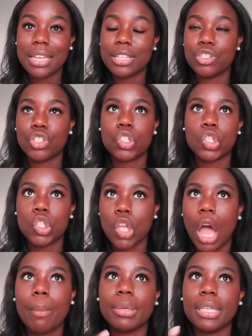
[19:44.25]
it and just
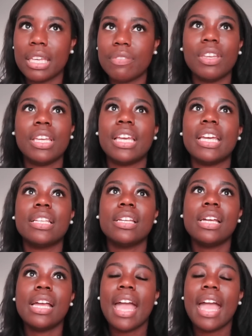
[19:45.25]
stop giving it